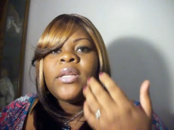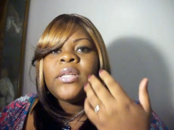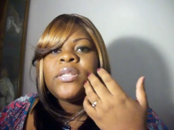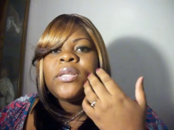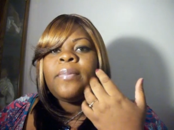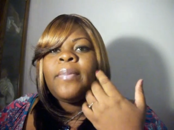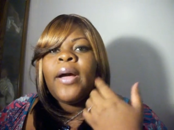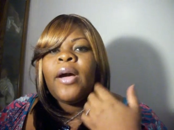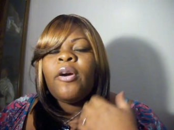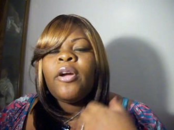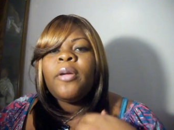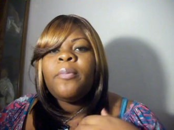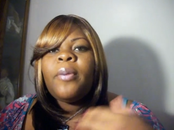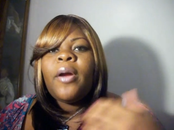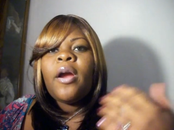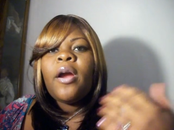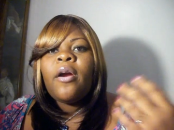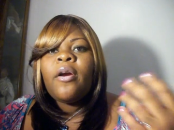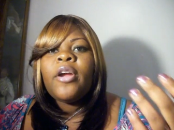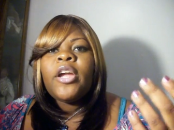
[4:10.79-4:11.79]
It's about
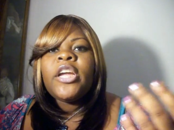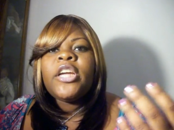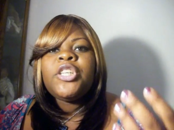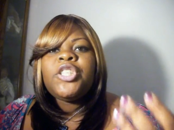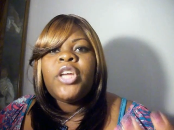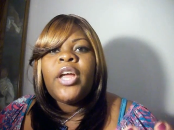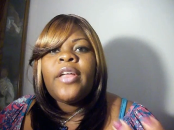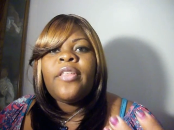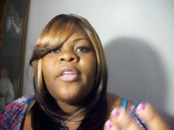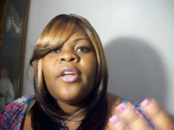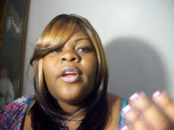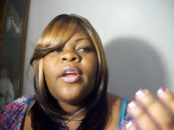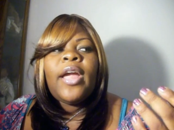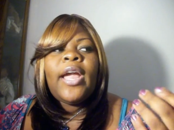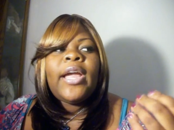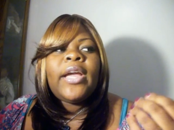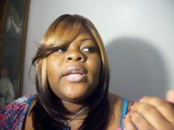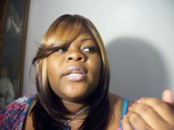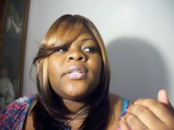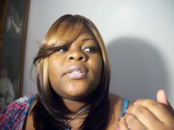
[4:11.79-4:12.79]
empowering each other
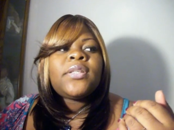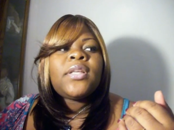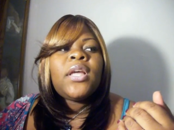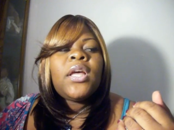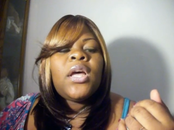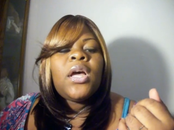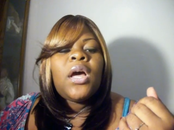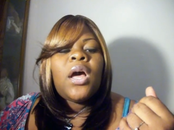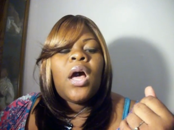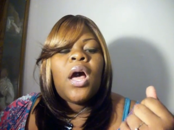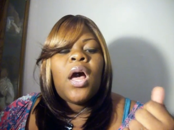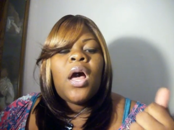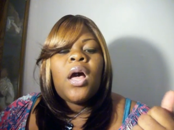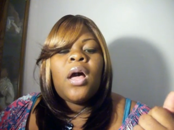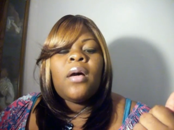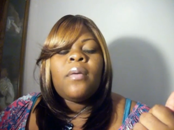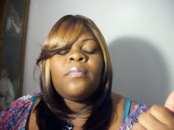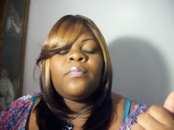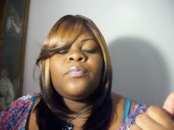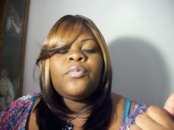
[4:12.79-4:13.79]
and
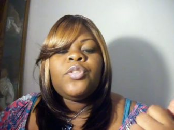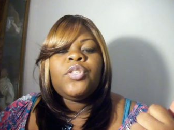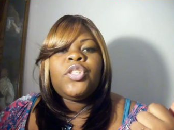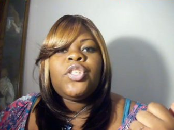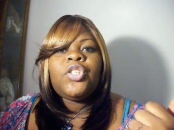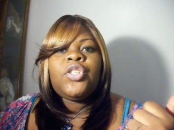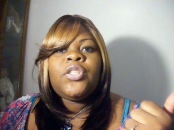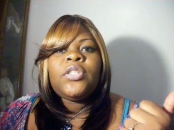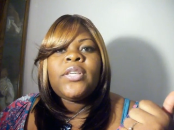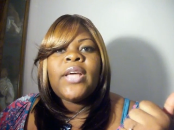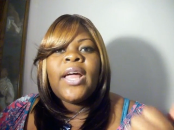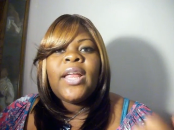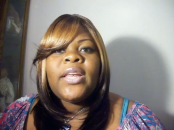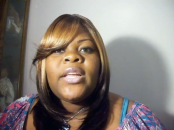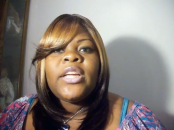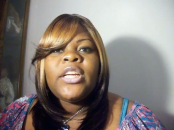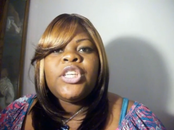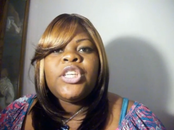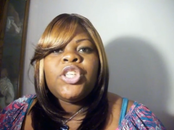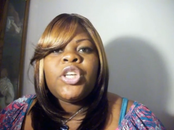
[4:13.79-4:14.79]
um,
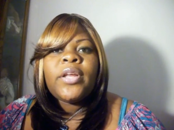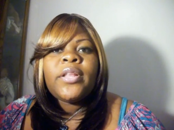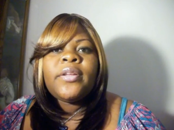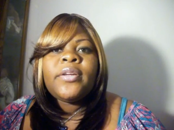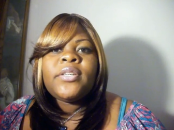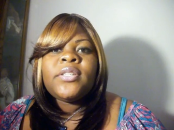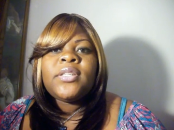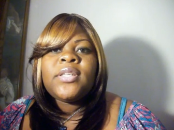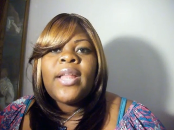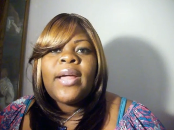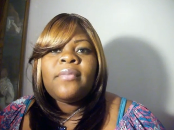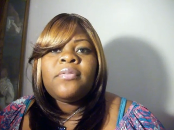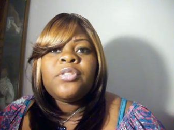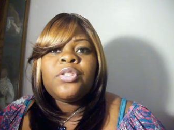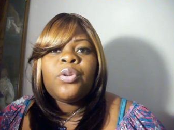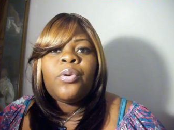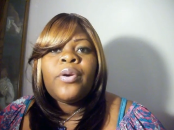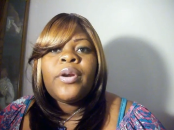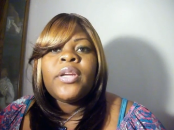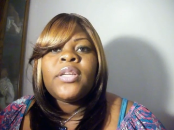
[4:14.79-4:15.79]
telling each other's life
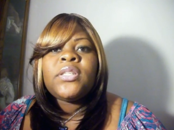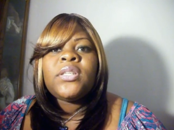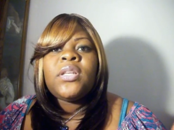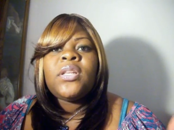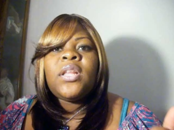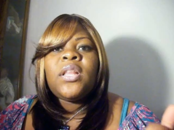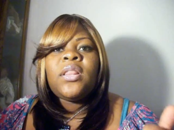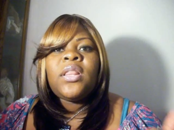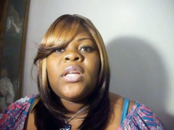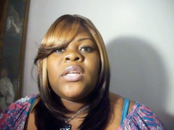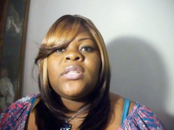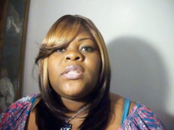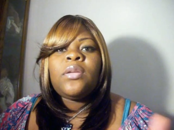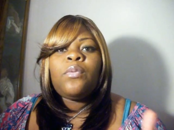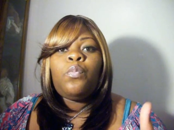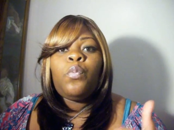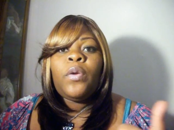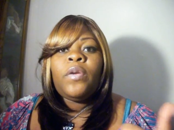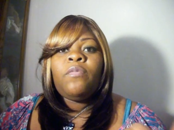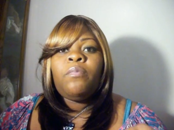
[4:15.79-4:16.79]
stories and the things that
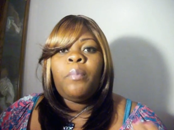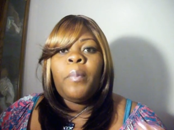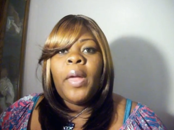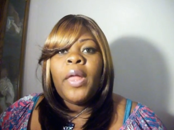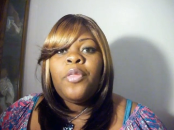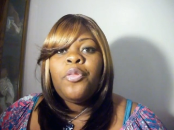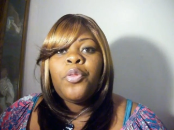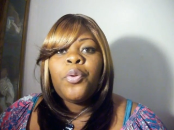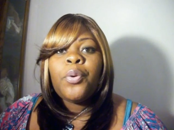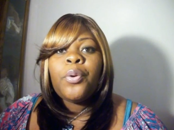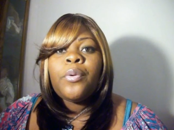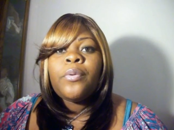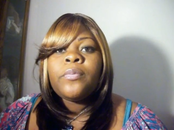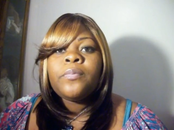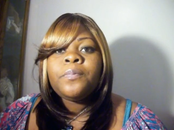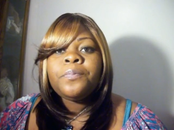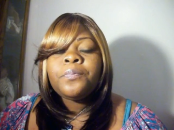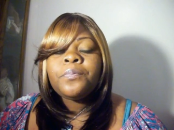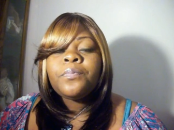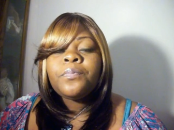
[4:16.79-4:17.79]
we've been through
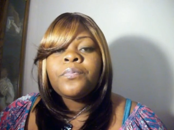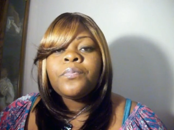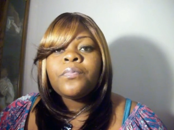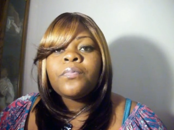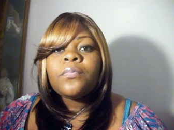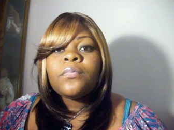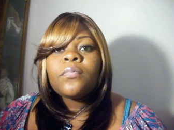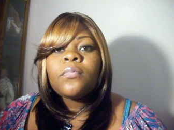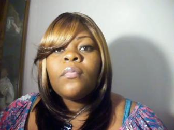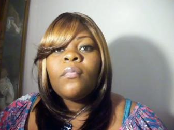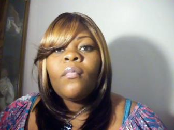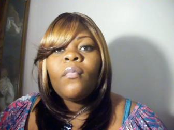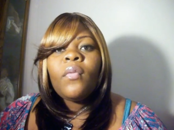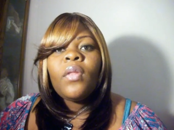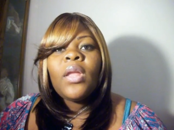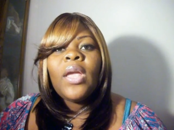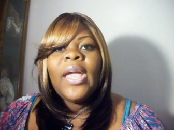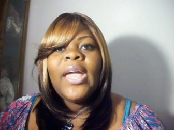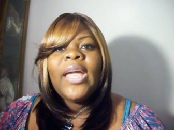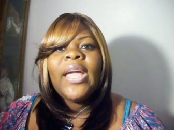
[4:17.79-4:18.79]

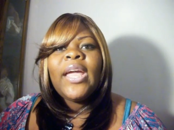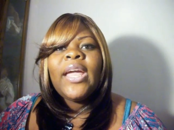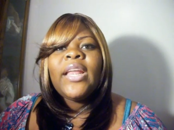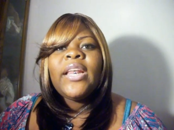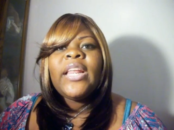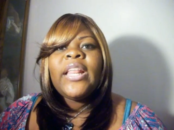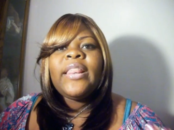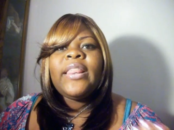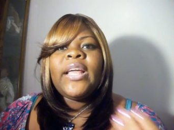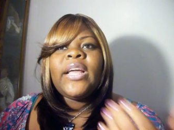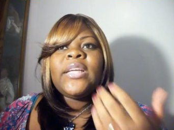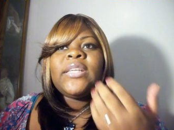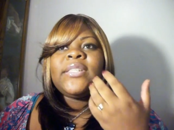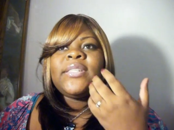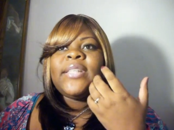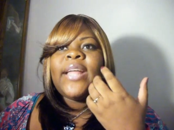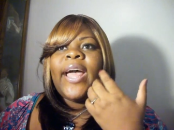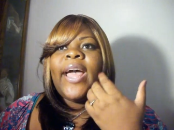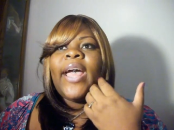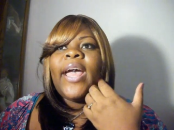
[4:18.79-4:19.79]
and the
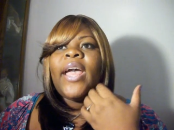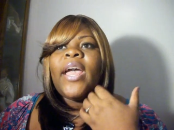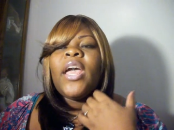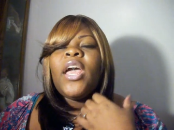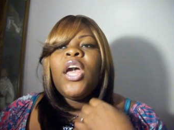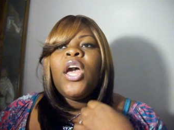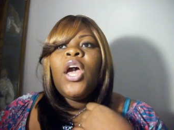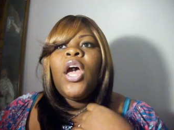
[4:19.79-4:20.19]
things that